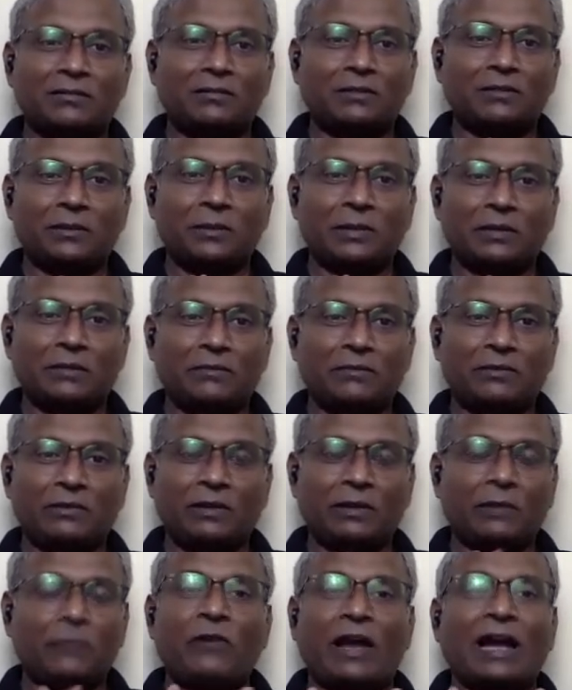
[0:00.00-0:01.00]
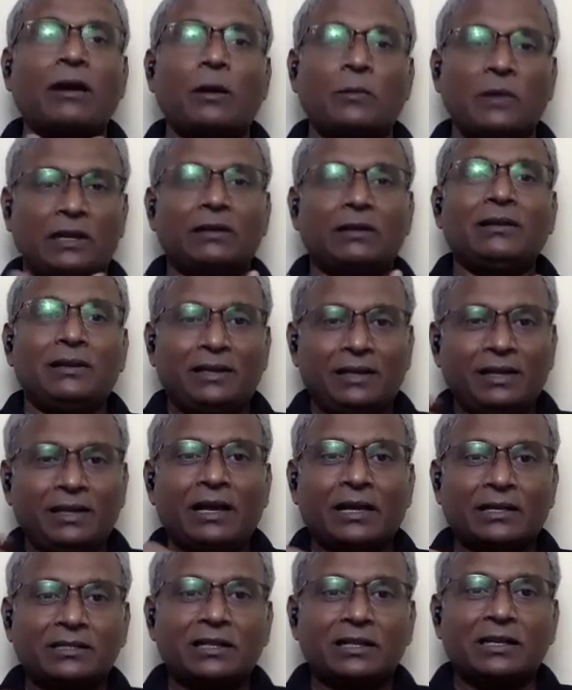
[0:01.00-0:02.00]
I mean, in fact, I mean
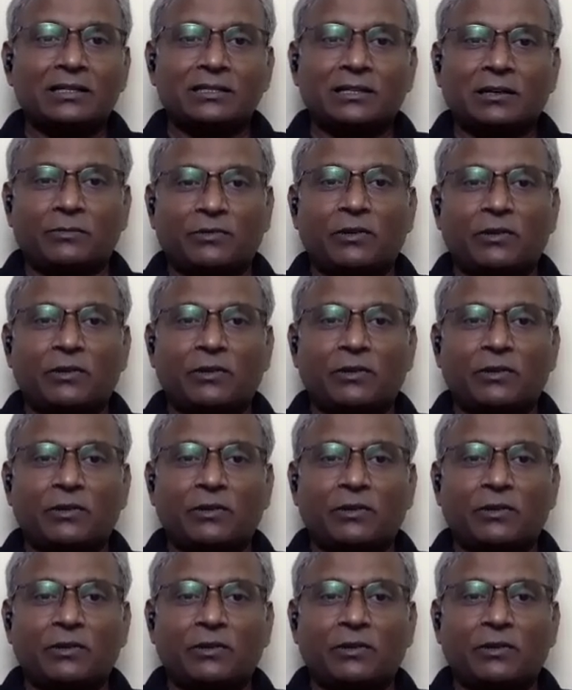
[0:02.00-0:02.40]
external stuff.